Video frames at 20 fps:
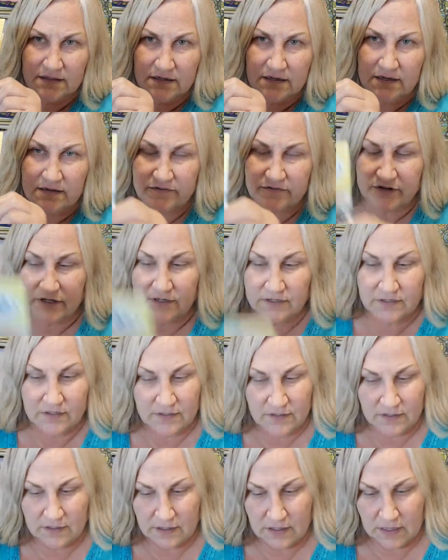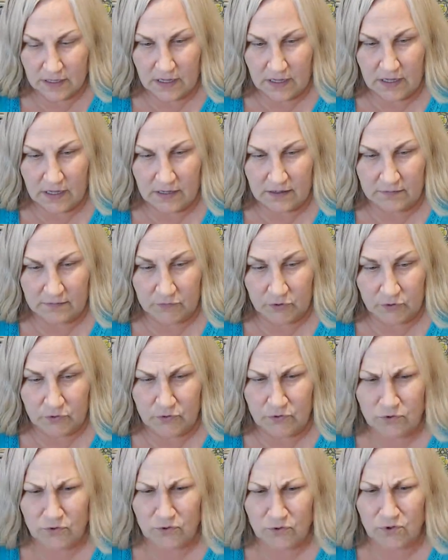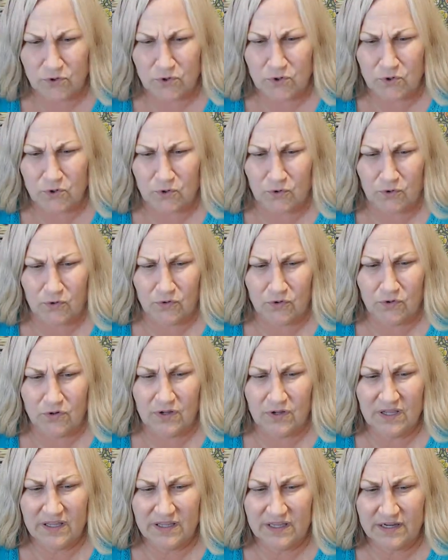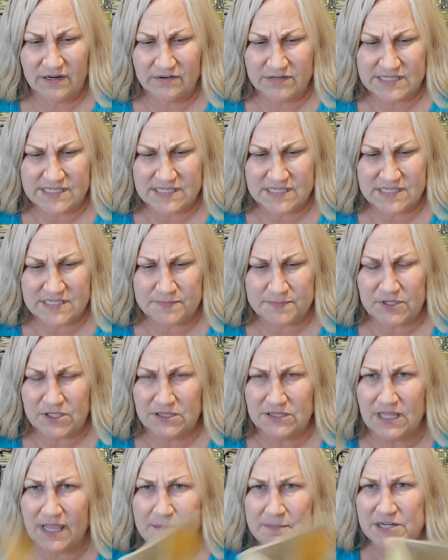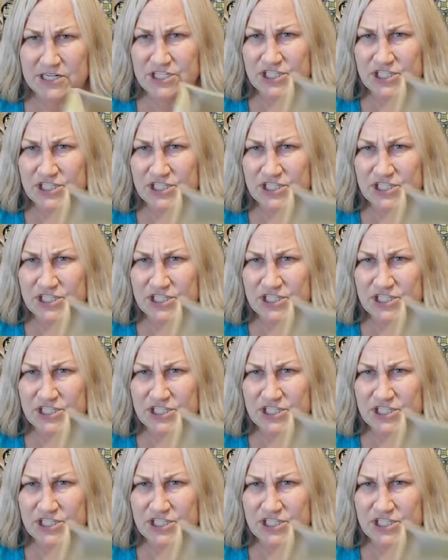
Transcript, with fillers: the cover. Um, ooh, irresistible lemon